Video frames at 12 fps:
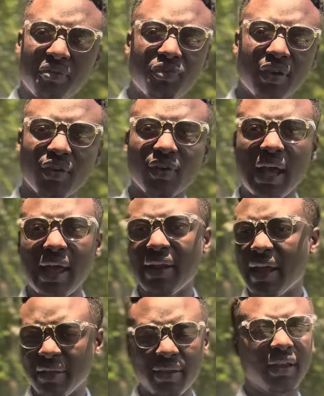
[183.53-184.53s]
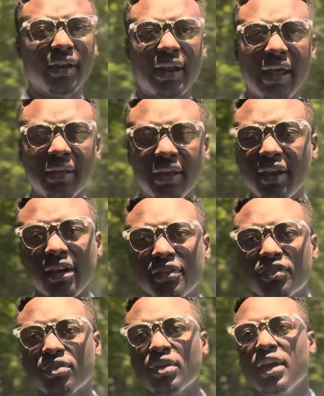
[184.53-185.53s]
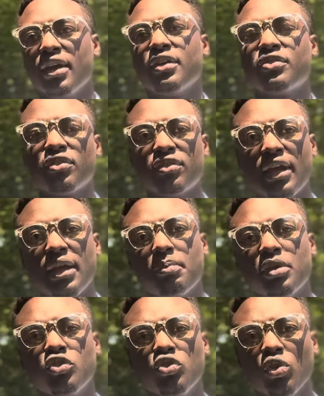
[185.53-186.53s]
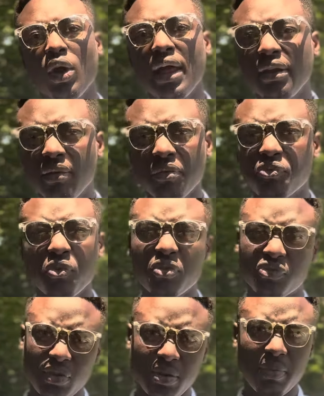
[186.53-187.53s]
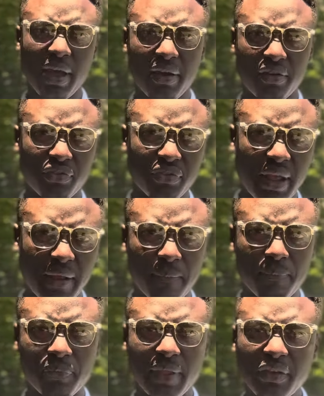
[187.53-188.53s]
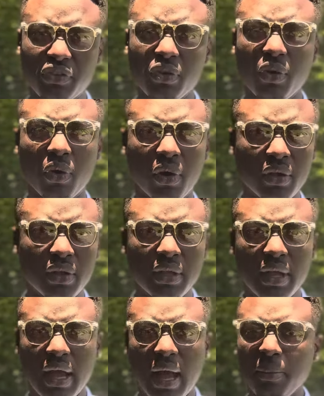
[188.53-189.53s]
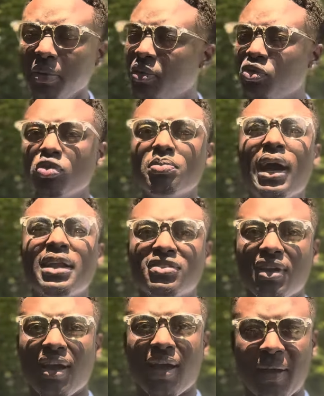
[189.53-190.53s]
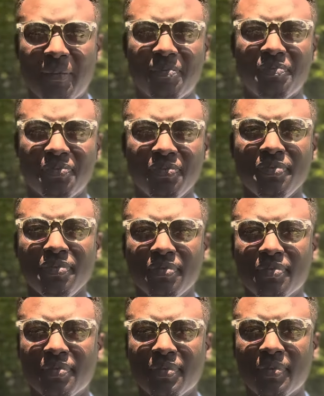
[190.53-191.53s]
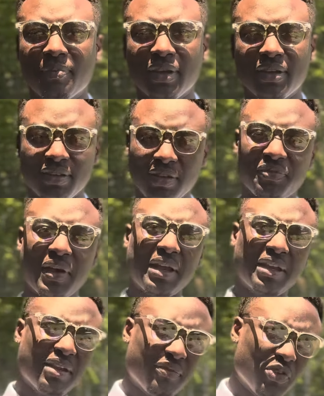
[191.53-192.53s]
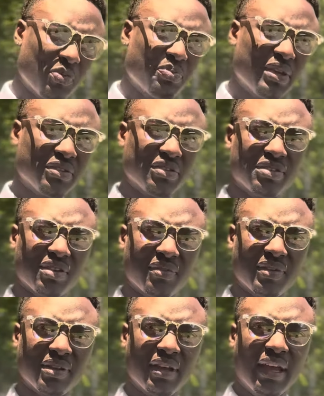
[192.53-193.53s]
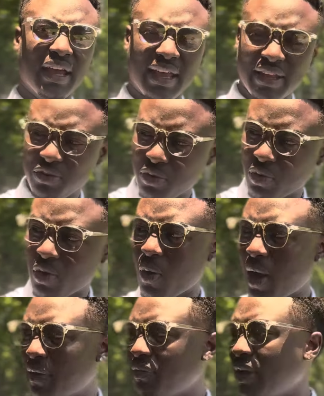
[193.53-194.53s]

to figure it out, and I get it. It's the same, but you know, I never force anybody to stay. That's yours. I'm gonna do my job, because if I give you pieces of it and you go out